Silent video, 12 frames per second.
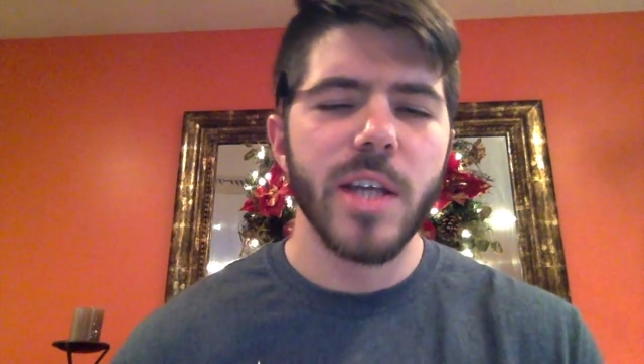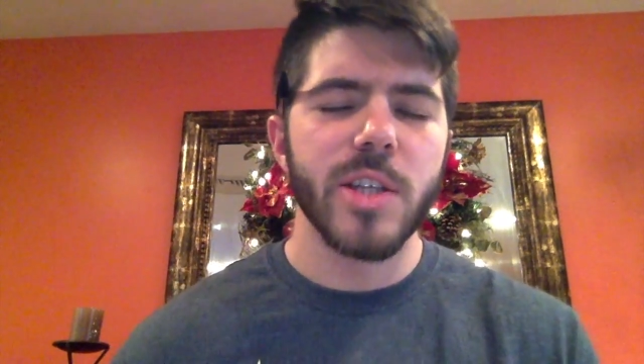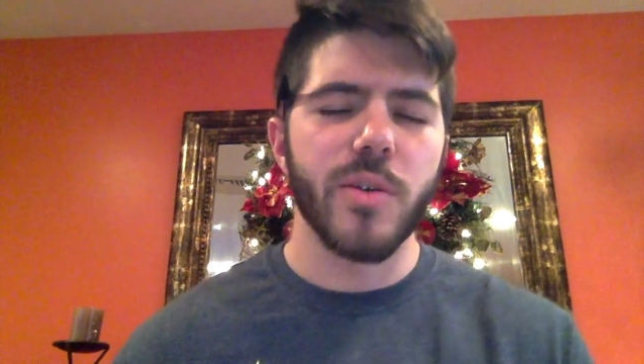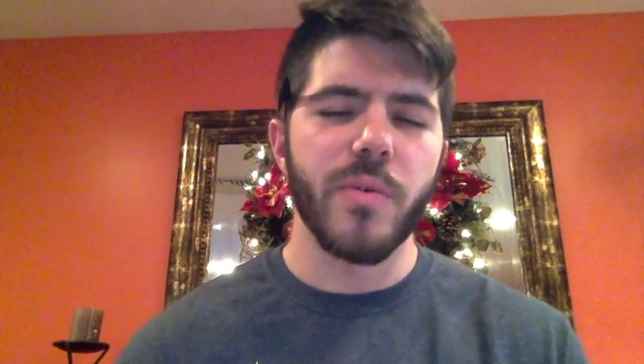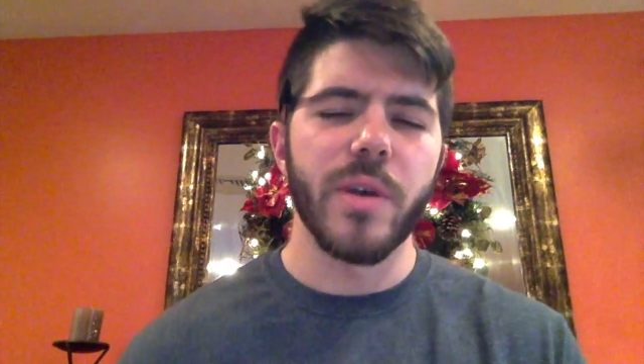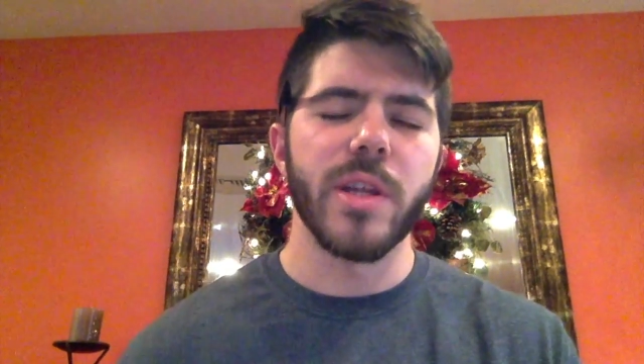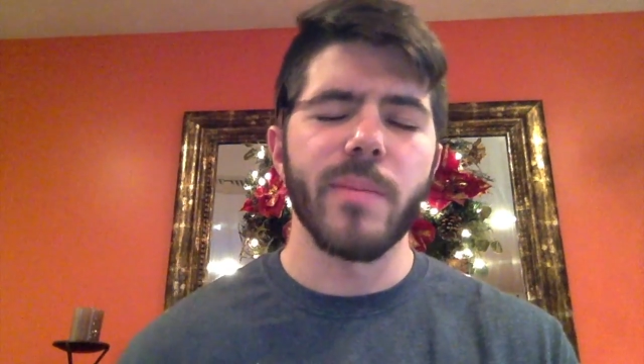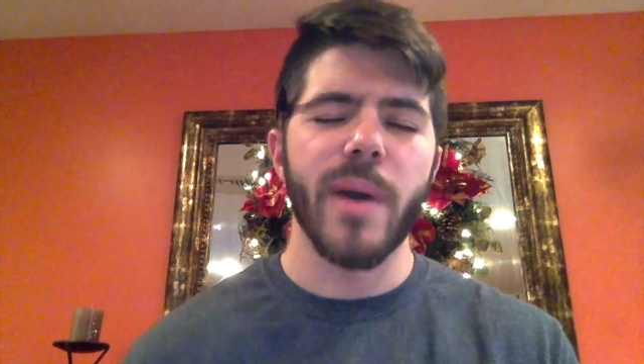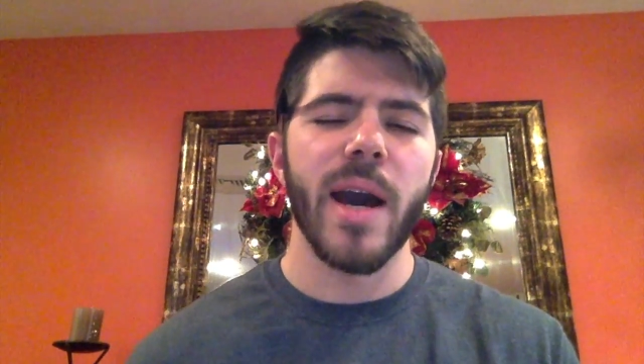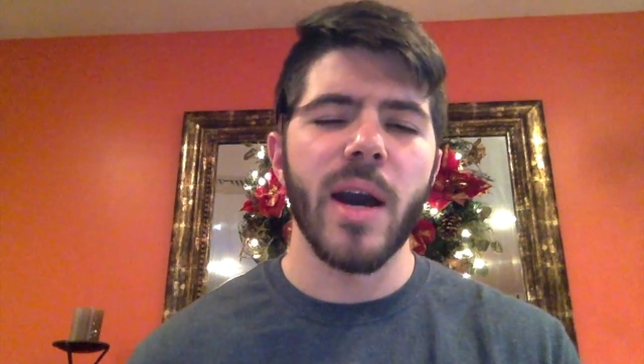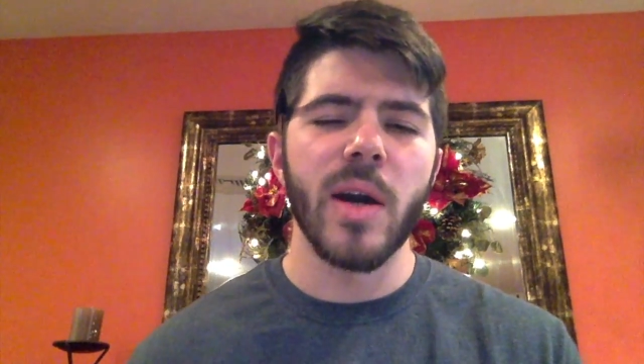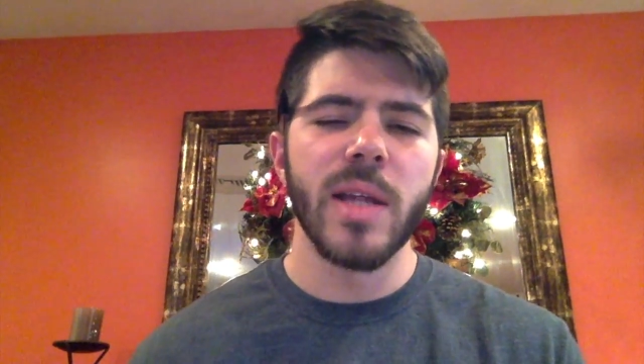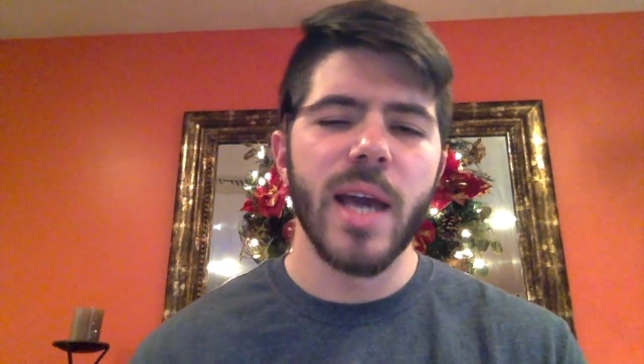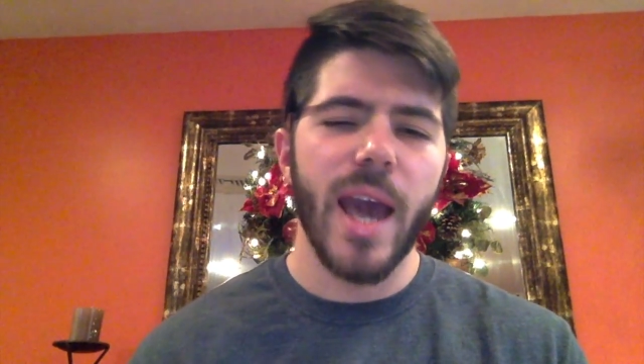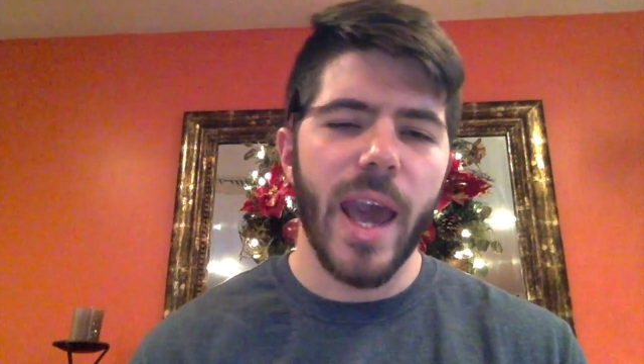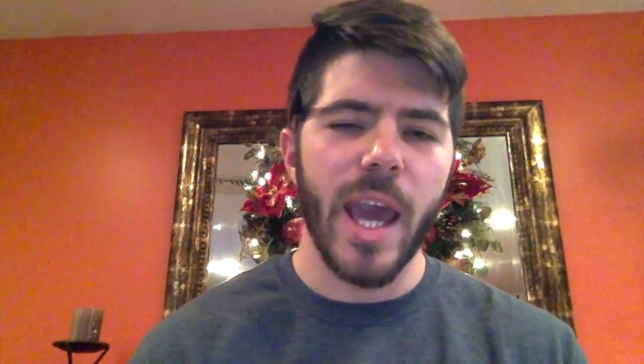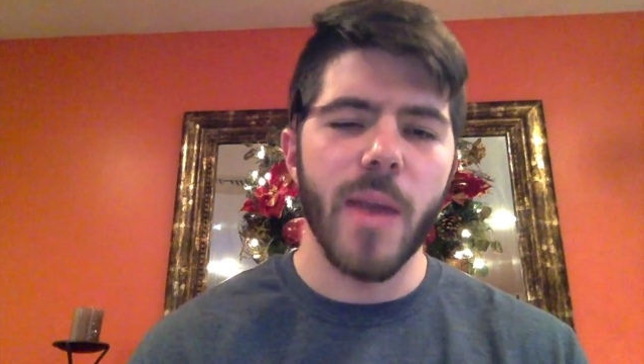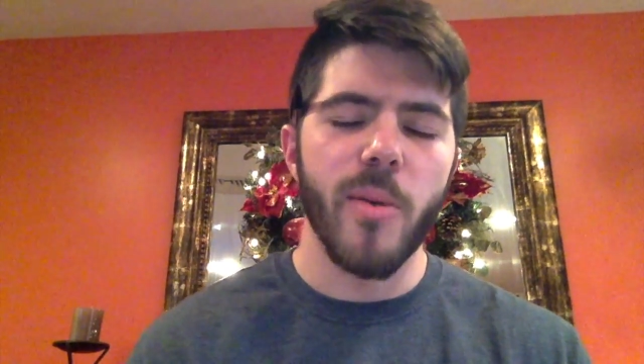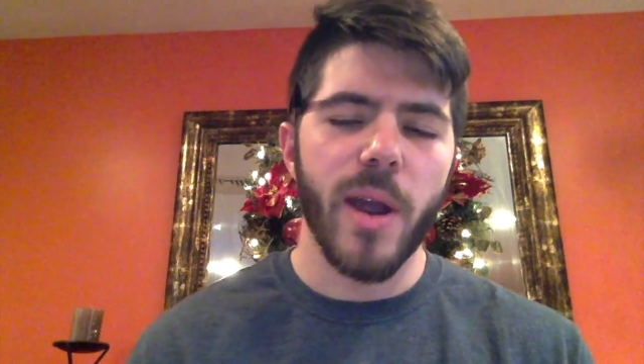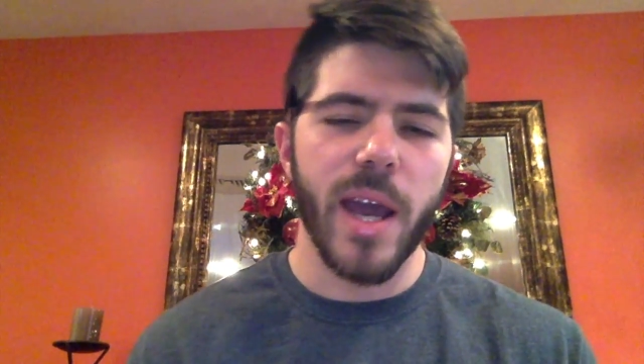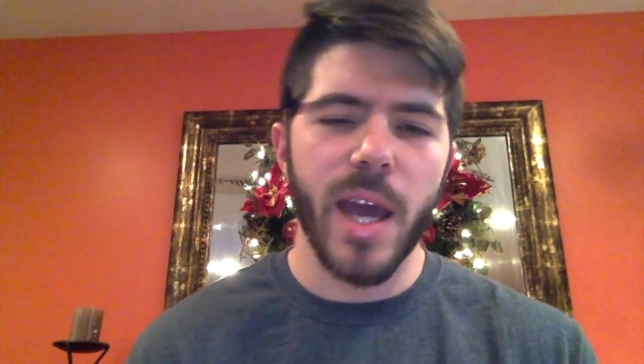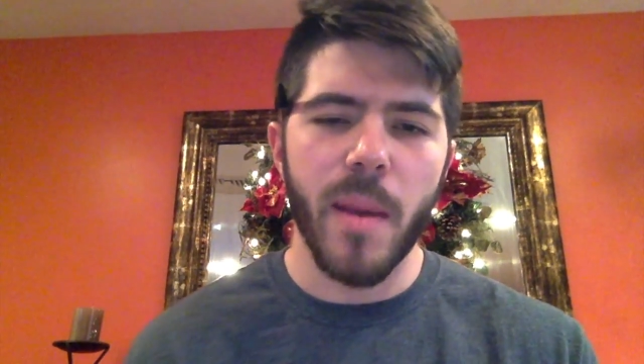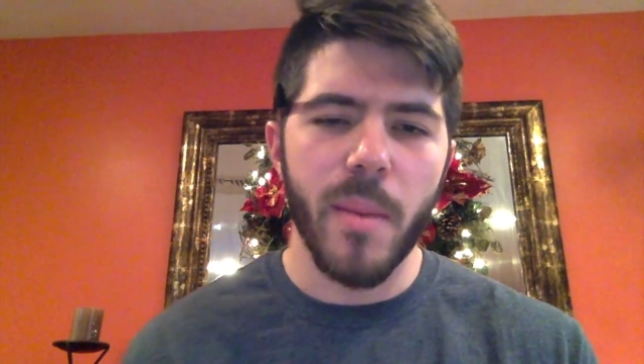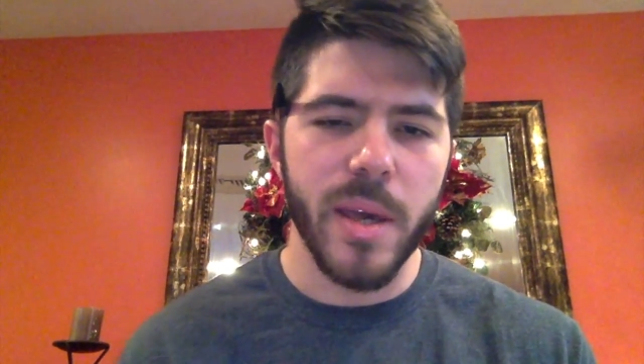to read about
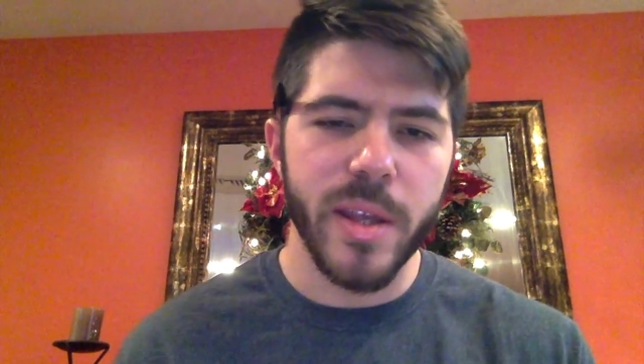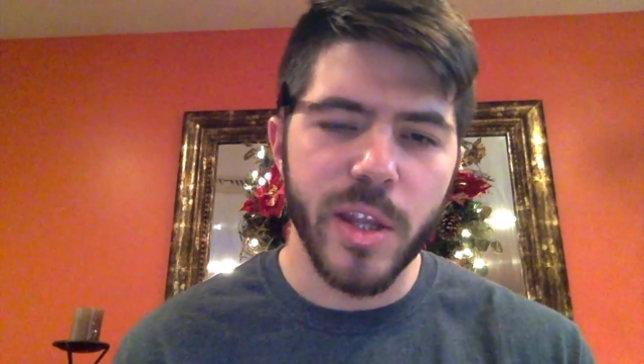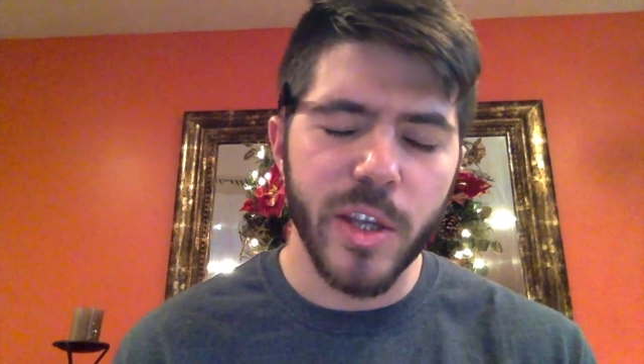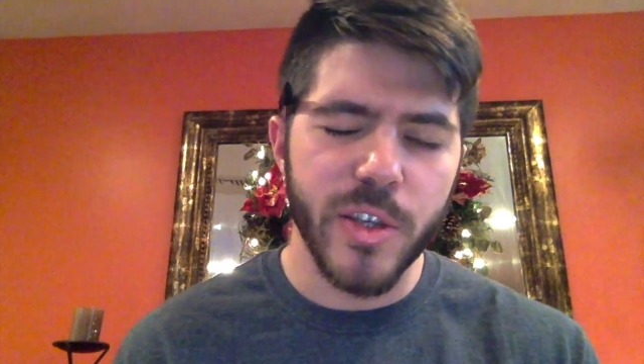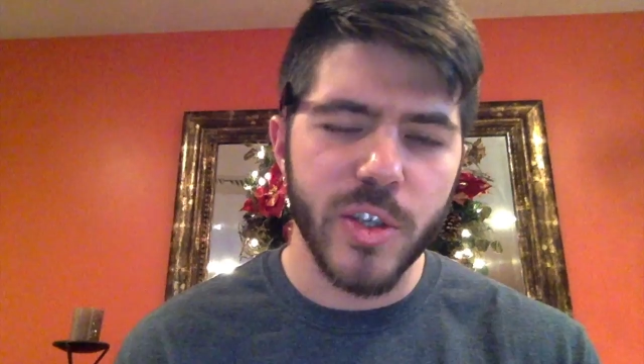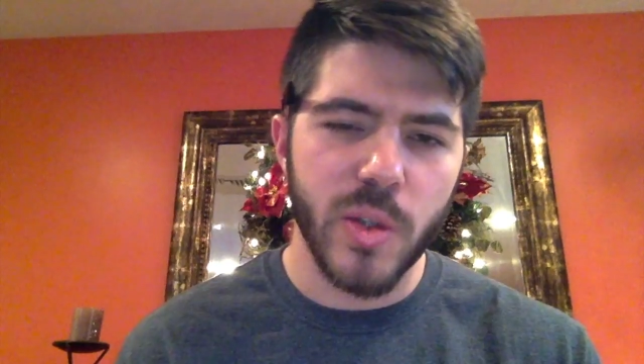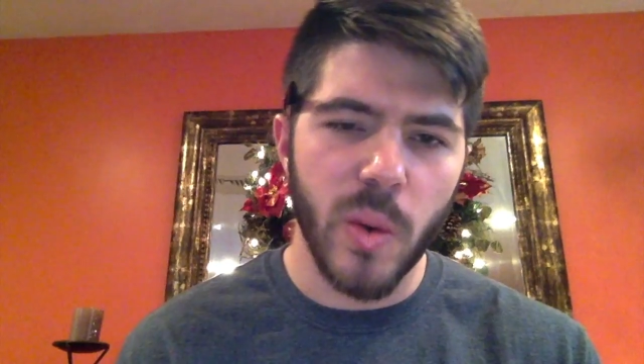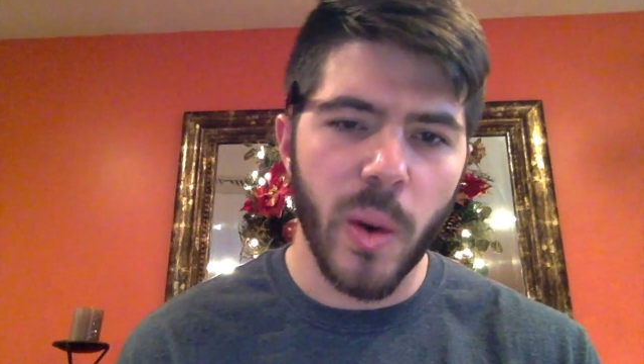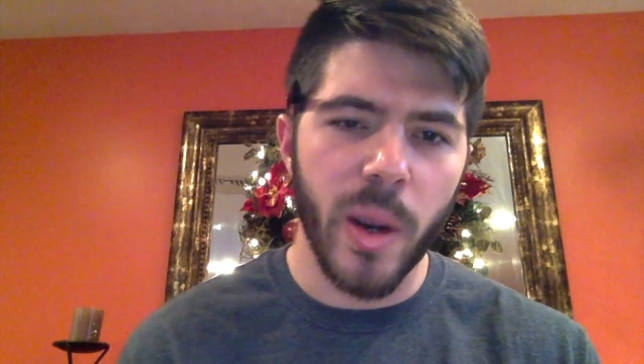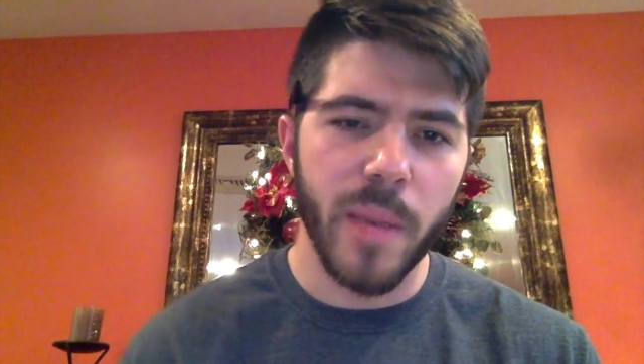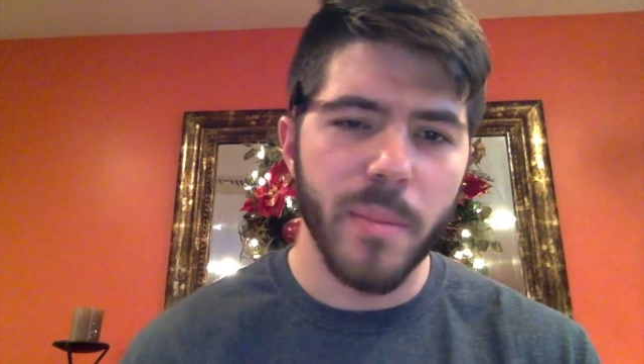Abraham in this story,